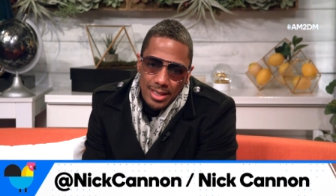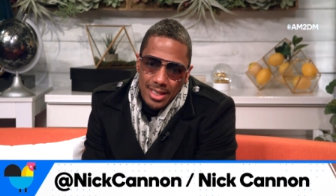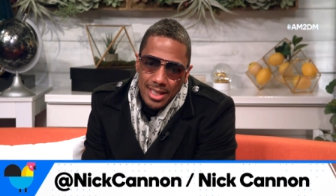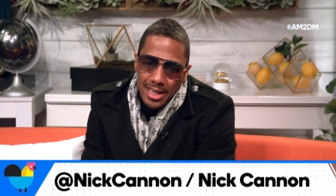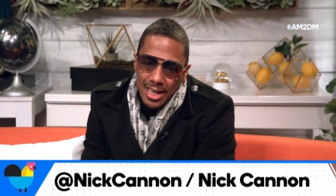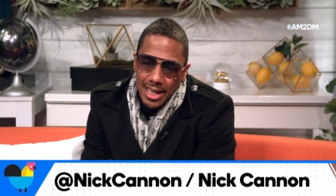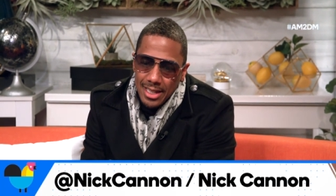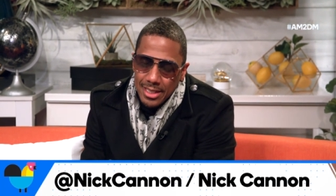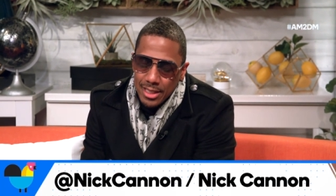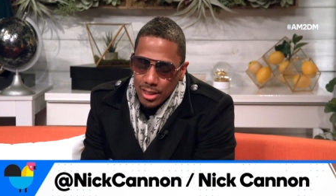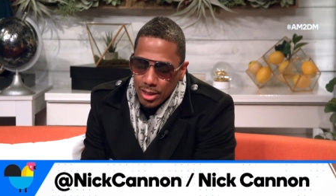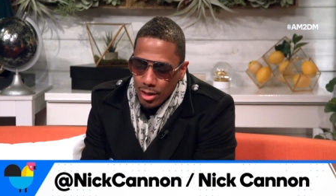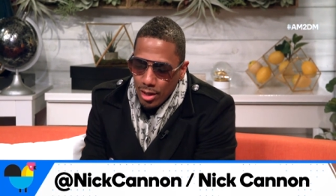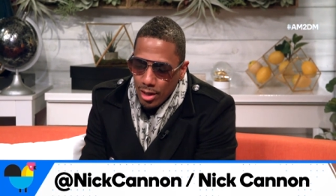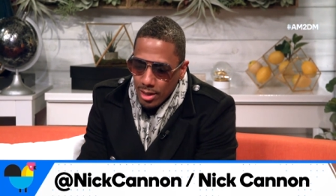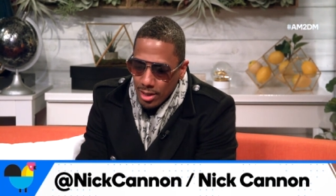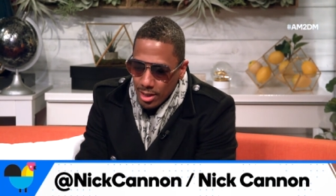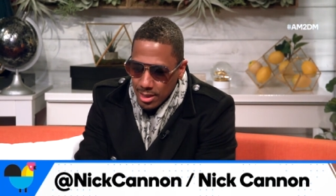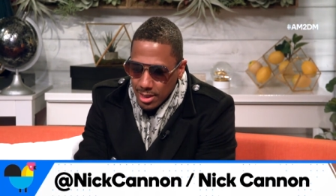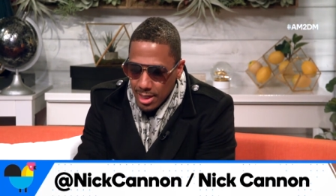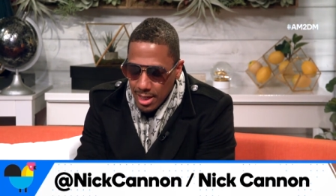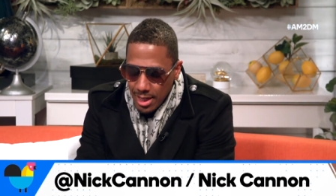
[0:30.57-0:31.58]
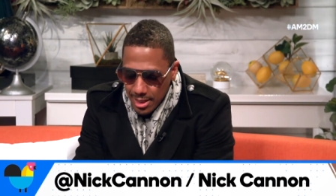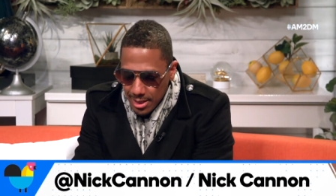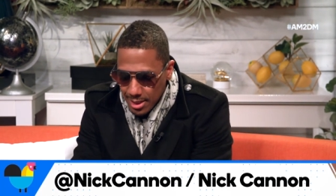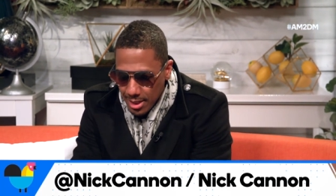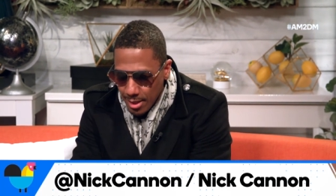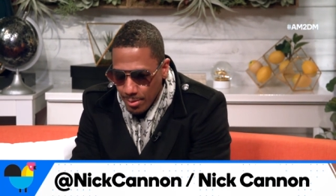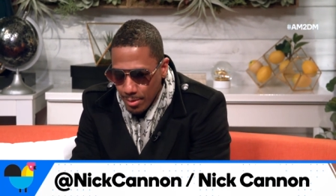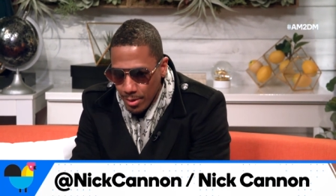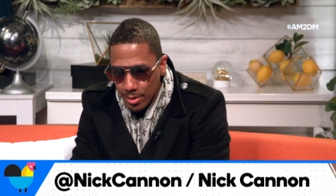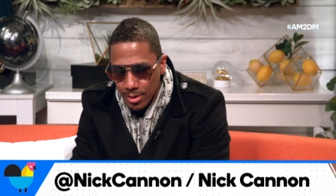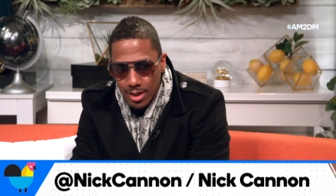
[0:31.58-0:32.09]
And then I saw this
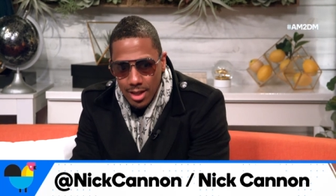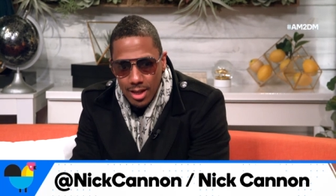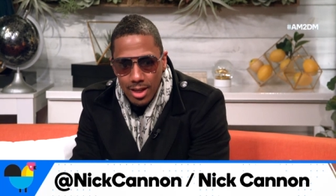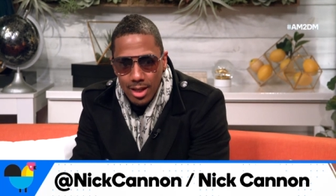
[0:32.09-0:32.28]
concept, and I was